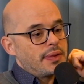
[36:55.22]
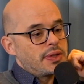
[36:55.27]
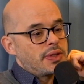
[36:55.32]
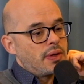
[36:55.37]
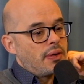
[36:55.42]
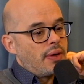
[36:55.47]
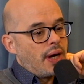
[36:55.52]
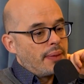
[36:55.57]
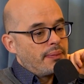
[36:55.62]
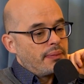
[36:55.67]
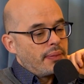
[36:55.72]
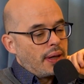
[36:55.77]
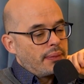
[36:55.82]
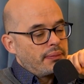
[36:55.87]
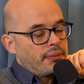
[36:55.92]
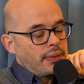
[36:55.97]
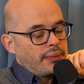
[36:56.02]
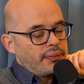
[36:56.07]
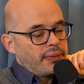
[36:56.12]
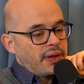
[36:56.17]
So
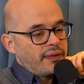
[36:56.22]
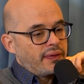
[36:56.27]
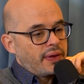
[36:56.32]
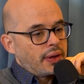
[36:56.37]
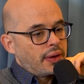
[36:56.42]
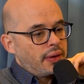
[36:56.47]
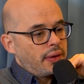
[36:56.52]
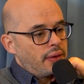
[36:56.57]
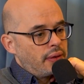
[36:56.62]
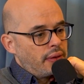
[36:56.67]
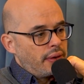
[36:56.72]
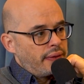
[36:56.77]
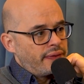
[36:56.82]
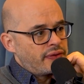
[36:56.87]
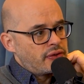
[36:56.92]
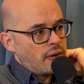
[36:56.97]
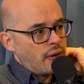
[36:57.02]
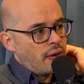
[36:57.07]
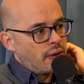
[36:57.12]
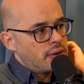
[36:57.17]
I'm giving a lot
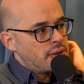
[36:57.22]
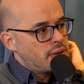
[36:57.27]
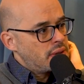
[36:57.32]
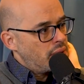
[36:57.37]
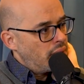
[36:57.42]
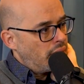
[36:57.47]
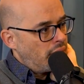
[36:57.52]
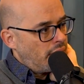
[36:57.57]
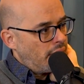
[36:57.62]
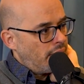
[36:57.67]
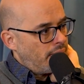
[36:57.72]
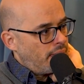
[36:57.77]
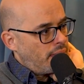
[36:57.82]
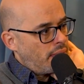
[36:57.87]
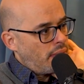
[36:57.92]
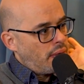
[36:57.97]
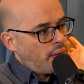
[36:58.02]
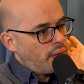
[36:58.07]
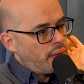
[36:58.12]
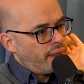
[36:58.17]
of talks
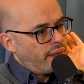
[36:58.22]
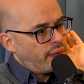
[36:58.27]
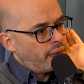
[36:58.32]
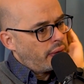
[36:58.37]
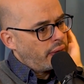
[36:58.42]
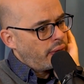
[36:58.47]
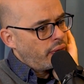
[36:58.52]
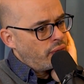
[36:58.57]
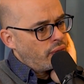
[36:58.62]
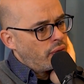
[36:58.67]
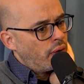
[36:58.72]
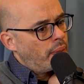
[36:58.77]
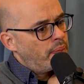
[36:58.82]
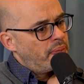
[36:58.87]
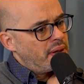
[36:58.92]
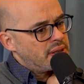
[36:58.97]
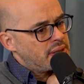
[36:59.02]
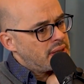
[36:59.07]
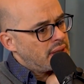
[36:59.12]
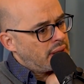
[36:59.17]
all over
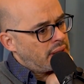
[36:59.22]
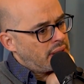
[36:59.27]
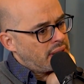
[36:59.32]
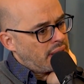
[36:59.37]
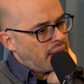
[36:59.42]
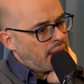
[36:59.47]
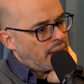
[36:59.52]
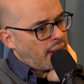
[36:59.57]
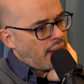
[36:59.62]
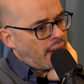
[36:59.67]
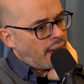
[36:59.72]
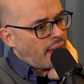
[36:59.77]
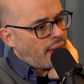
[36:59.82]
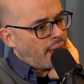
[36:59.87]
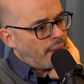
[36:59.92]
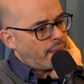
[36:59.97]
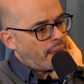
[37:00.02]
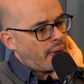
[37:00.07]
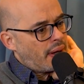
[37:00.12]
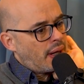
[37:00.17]
Europe. Basically,
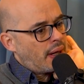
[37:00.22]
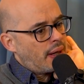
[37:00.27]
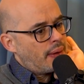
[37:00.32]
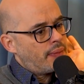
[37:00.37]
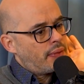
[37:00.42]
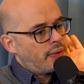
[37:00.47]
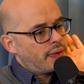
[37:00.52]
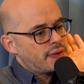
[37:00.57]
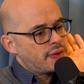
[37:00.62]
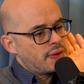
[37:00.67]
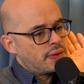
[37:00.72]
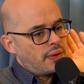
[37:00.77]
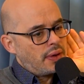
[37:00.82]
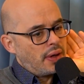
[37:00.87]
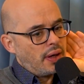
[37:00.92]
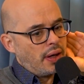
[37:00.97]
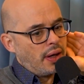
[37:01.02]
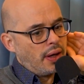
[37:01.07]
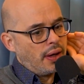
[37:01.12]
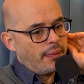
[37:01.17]
I'm
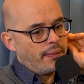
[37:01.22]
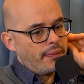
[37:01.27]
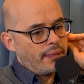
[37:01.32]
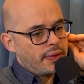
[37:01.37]
also a